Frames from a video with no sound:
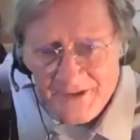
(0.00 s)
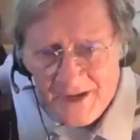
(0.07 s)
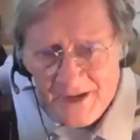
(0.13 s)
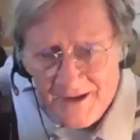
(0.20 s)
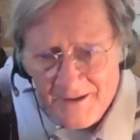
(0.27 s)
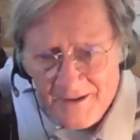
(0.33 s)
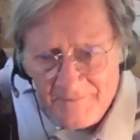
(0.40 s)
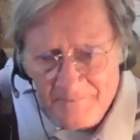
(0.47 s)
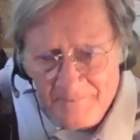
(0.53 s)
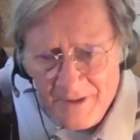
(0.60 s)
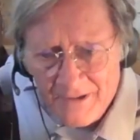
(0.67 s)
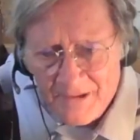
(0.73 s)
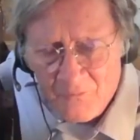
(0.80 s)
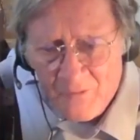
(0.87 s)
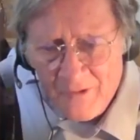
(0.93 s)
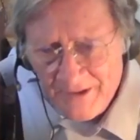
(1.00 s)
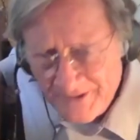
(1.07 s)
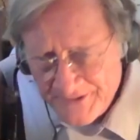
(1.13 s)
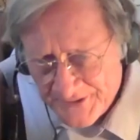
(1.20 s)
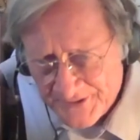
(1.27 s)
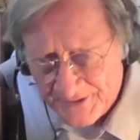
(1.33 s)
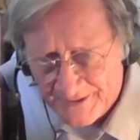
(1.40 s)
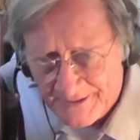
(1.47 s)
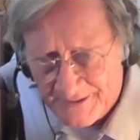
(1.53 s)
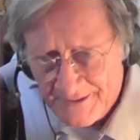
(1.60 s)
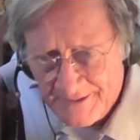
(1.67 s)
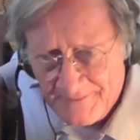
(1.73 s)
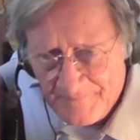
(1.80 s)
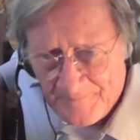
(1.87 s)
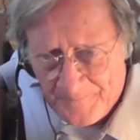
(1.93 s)
uh, Mary
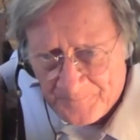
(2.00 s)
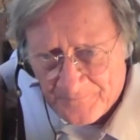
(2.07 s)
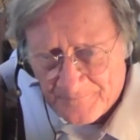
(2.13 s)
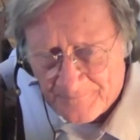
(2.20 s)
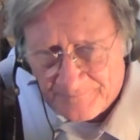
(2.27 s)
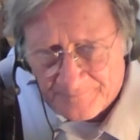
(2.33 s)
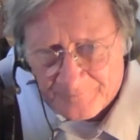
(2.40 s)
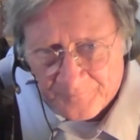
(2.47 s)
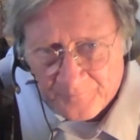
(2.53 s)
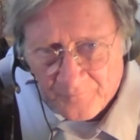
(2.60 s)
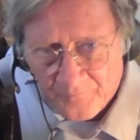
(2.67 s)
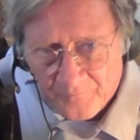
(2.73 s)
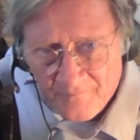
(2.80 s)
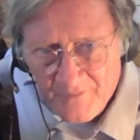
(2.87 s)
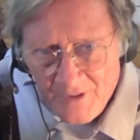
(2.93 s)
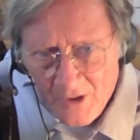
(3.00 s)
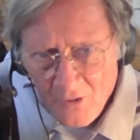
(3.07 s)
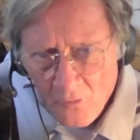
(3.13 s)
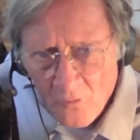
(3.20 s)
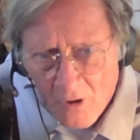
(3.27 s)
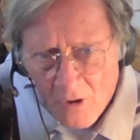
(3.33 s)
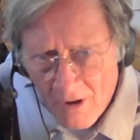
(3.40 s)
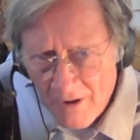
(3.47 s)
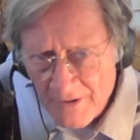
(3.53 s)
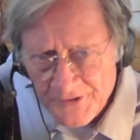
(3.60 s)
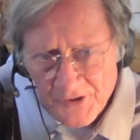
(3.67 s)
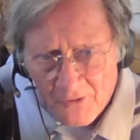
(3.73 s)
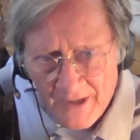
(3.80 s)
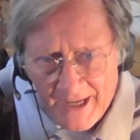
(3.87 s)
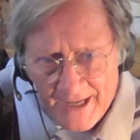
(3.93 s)
Wilson, who
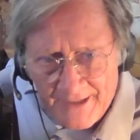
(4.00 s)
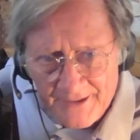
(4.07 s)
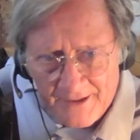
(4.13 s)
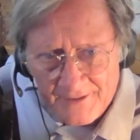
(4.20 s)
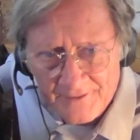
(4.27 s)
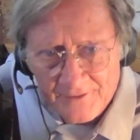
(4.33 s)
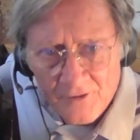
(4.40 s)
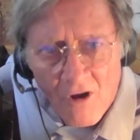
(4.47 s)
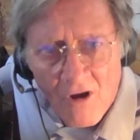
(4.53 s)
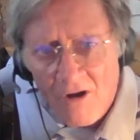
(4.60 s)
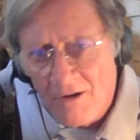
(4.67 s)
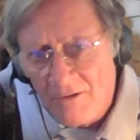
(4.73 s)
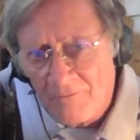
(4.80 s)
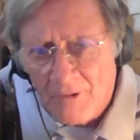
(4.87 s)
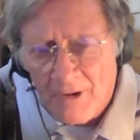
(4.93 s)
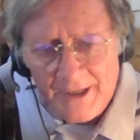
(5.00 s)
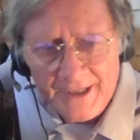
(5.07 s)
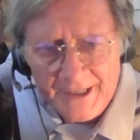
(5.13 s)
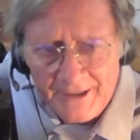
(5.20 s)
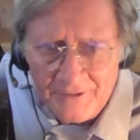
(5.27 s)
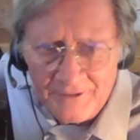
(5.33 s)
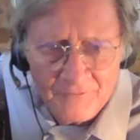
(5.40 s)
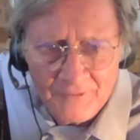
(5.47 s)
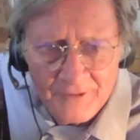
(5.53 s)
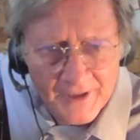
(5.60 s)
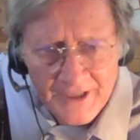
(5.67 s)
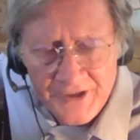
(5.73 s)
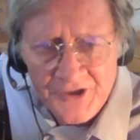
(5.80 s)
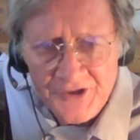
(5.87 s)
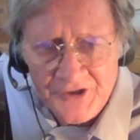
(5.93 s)
also had a long-running
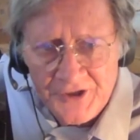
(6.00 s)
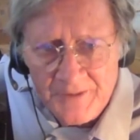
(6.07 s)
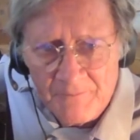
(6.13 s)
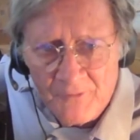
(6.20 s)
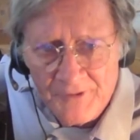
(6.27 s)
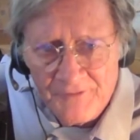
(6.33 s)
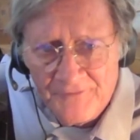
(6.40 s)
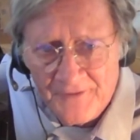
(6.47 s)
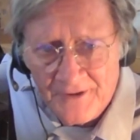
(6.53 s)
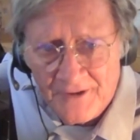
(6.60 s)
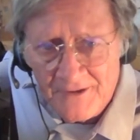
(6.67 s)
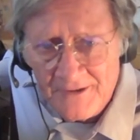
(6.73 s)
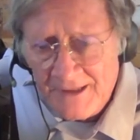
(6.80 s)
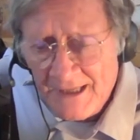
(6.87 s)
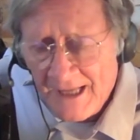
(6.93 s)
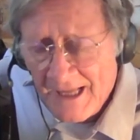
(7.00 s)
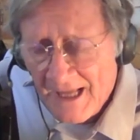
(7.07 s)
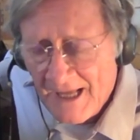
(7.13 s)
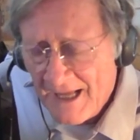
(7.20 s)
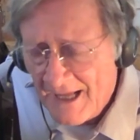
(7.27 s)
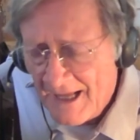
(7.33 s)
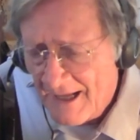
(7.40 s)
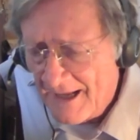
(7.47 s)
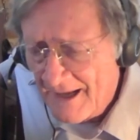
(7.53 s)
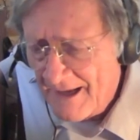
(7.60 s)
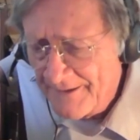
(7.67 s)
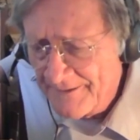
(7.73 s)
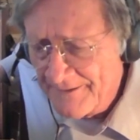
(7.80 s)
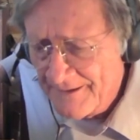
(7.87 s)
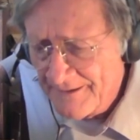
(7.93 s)
relationship with Phil.
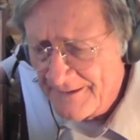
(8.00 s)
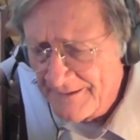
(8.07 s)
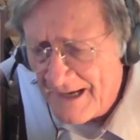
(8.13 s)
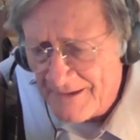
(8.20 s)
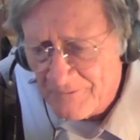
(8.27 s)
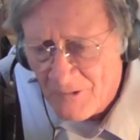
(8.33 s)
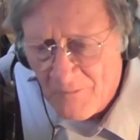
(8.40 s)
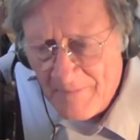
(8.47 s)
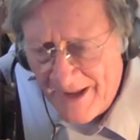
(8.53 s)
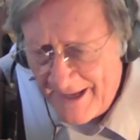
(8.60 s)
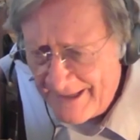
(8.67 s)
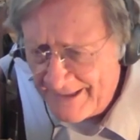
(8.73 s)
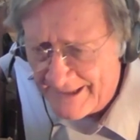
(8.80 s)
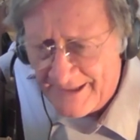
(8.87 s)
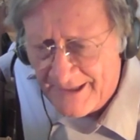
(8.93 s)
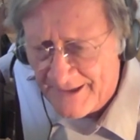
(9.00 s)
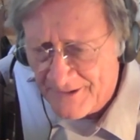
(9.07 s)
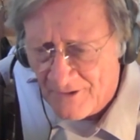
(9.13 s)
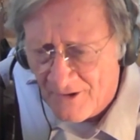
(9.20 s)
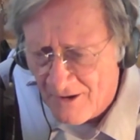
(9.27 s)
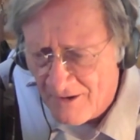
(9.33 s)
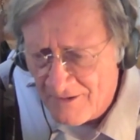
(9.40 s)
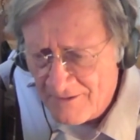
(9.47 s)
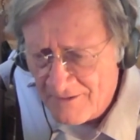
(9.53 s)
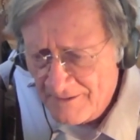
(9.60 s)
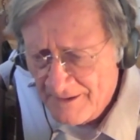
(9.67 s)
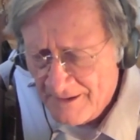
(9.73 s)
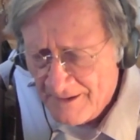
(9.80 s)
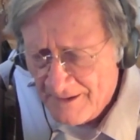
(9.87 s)
Uh, not romantic at all,